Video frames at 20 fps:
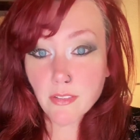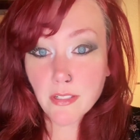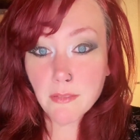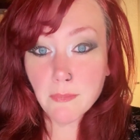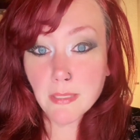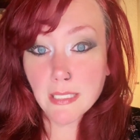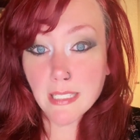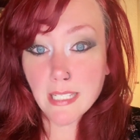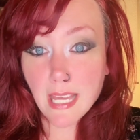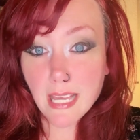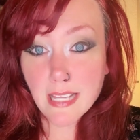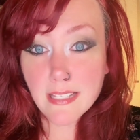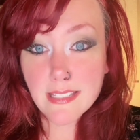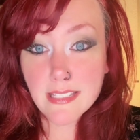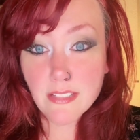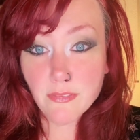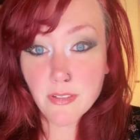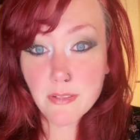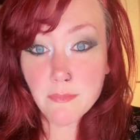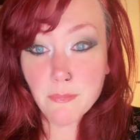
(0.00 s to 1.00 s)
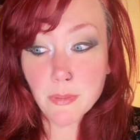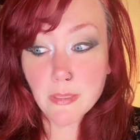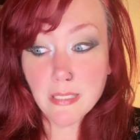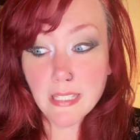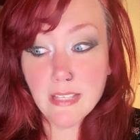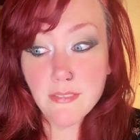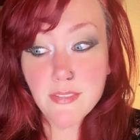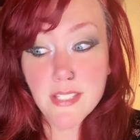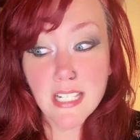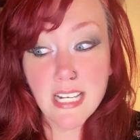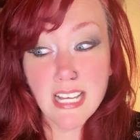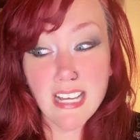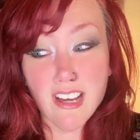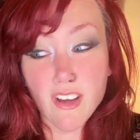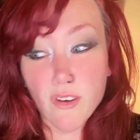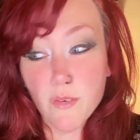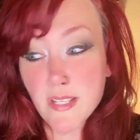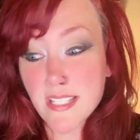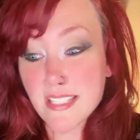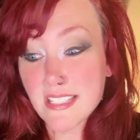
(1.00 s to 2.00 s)
Everybody has different beliefs. And
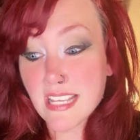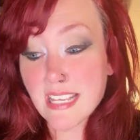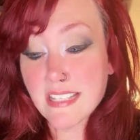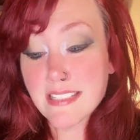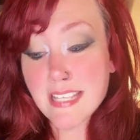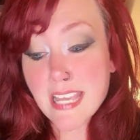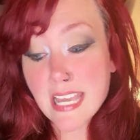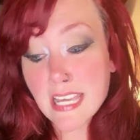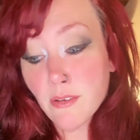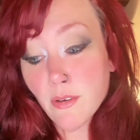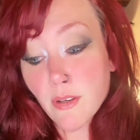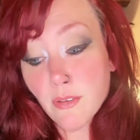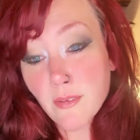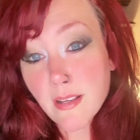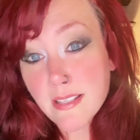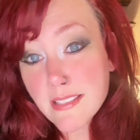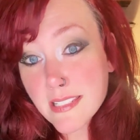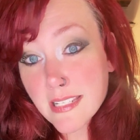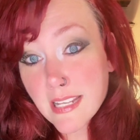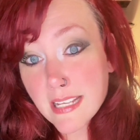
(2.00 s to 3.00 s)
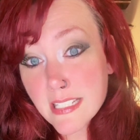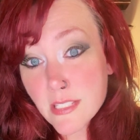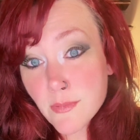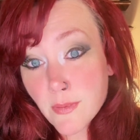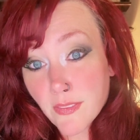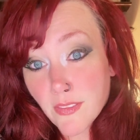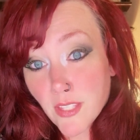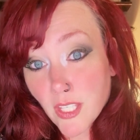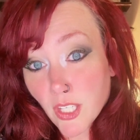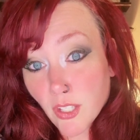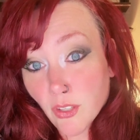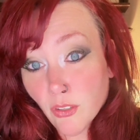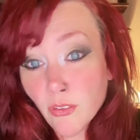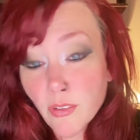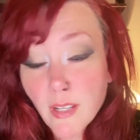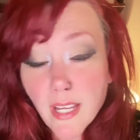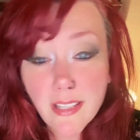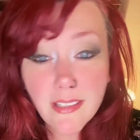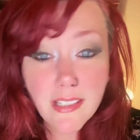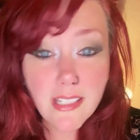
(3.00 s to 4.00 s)
I always say, take what resonates with
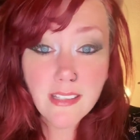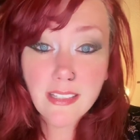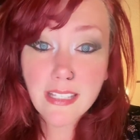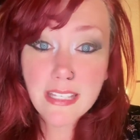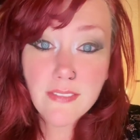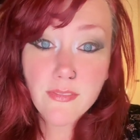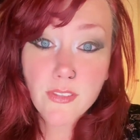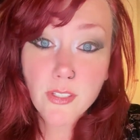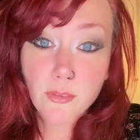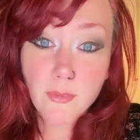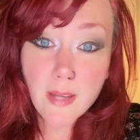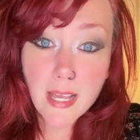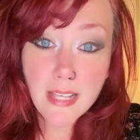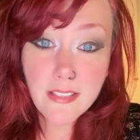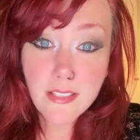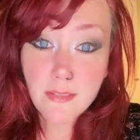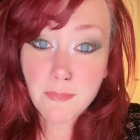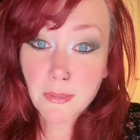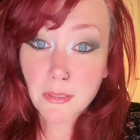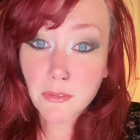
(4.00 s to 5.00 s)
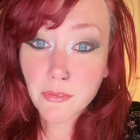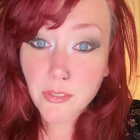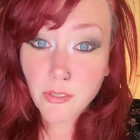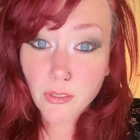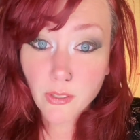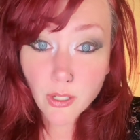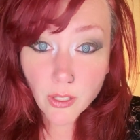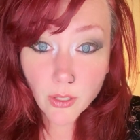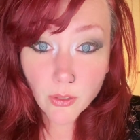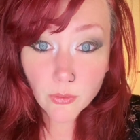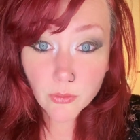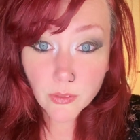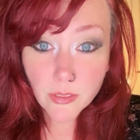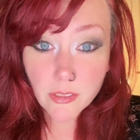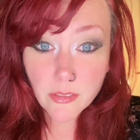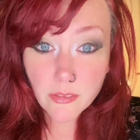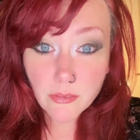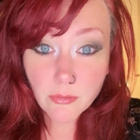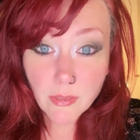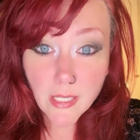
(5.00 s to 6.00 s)
you and then leave the rest. Build your
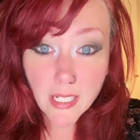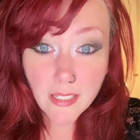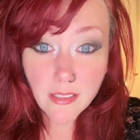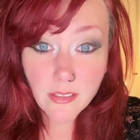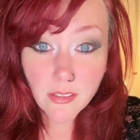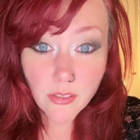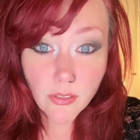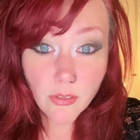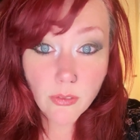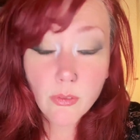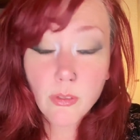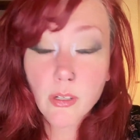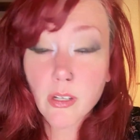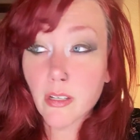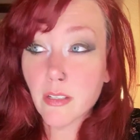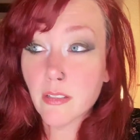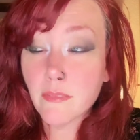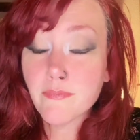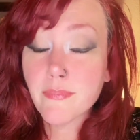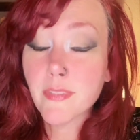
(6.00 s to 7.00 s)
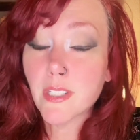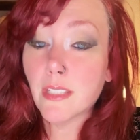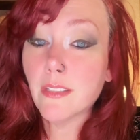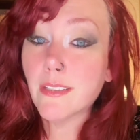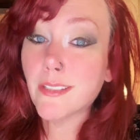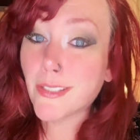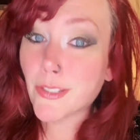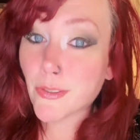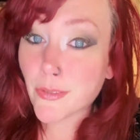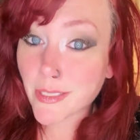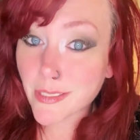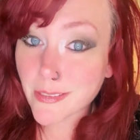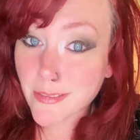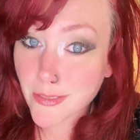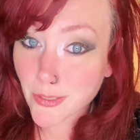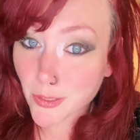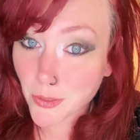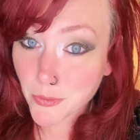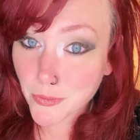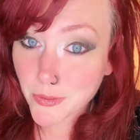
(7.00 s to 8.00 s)
own, right? You're an
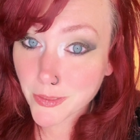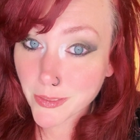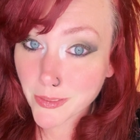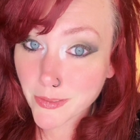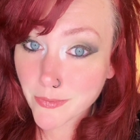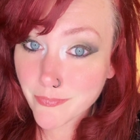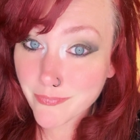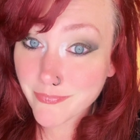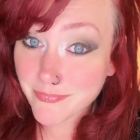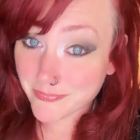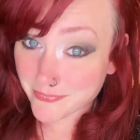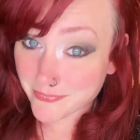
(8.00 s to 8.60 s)
adult.